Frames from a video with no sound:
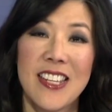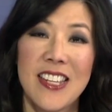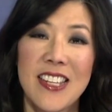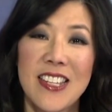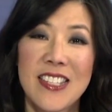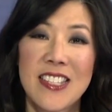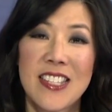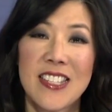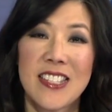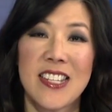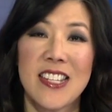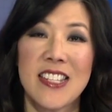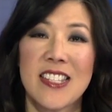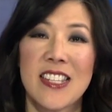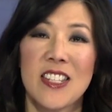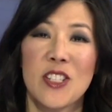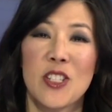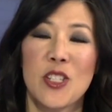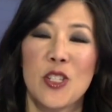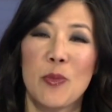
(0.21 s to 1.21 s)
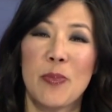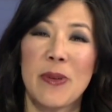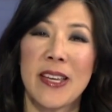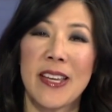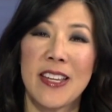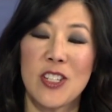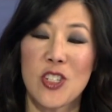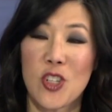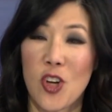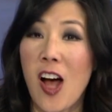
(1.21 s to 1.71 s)
'Tis the season to
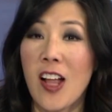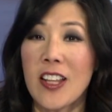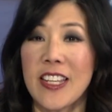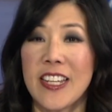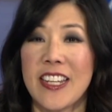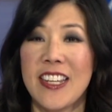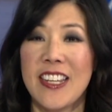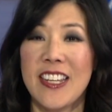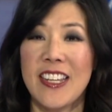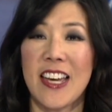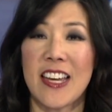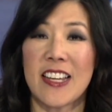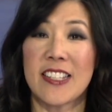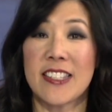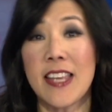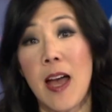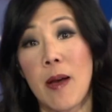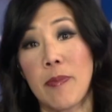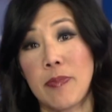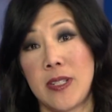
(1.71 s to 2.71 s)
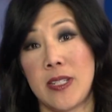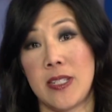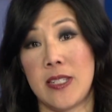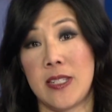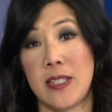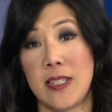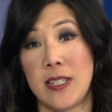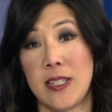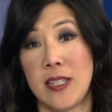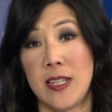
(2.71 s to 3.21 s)
be jolly,
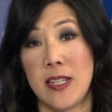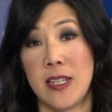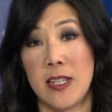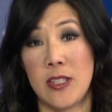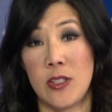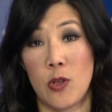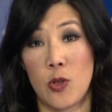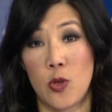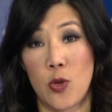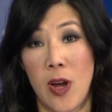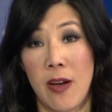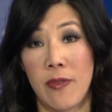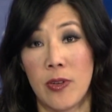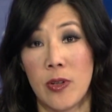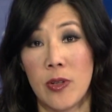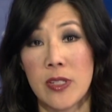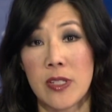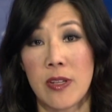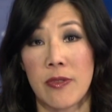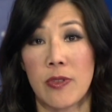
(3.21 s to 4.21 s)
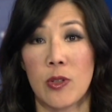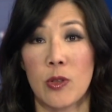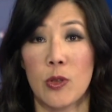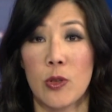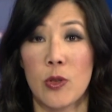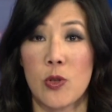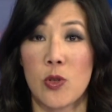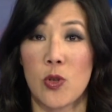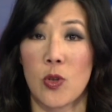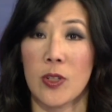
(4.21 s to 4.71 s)
except in your travels if you
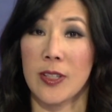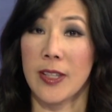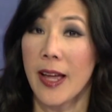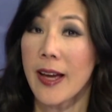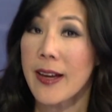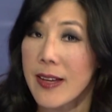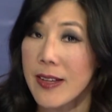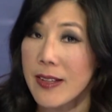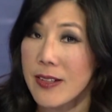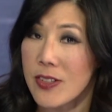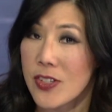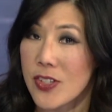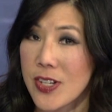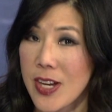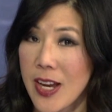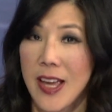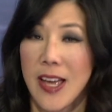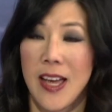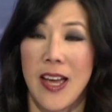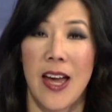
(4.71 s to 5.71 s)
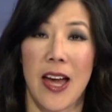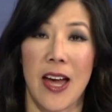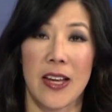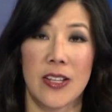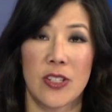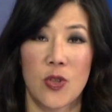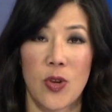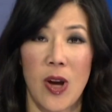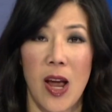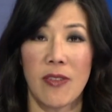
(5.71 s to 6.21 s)
lose your luggage.
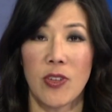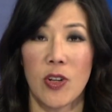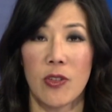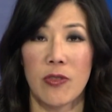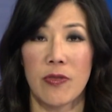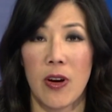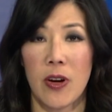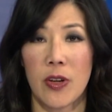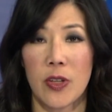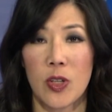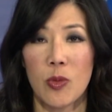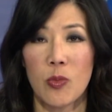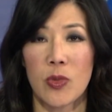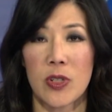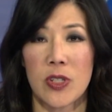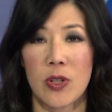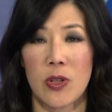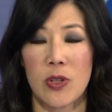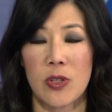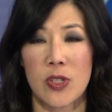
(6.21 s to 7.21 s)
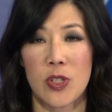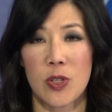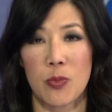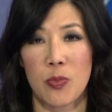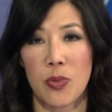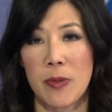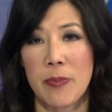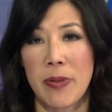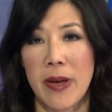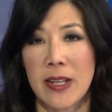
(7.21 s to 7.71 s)
As travel volume returns
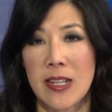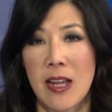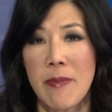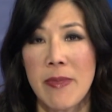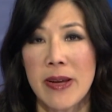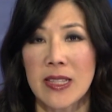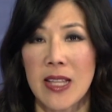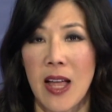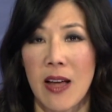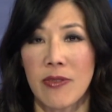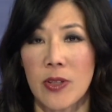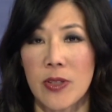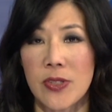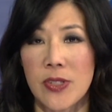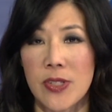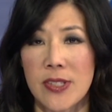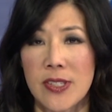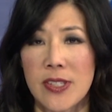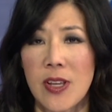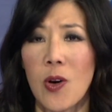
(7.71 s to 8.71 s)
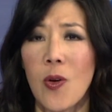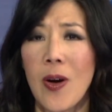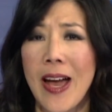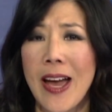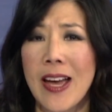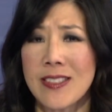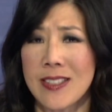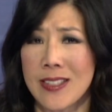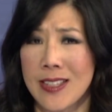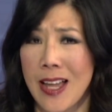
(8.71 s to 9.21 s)
to pre-pandemic levels, so
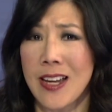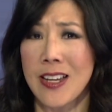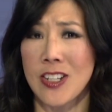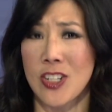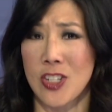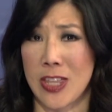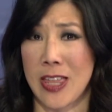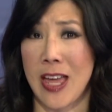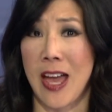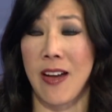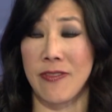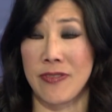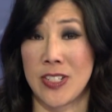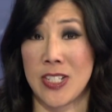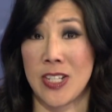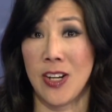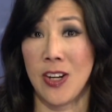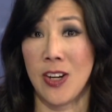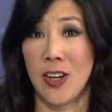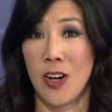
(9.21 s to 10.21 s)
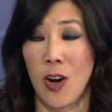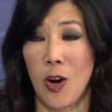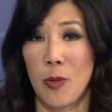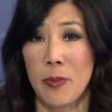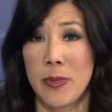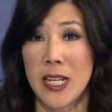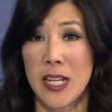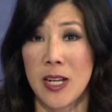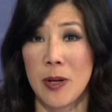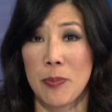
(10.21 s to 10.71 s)
has luggage theft.
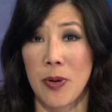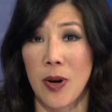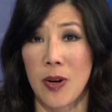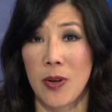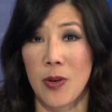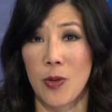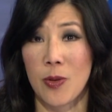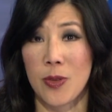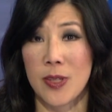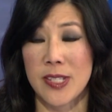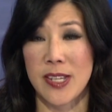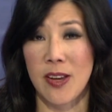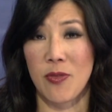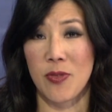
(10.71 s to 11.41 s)
Our media partner, the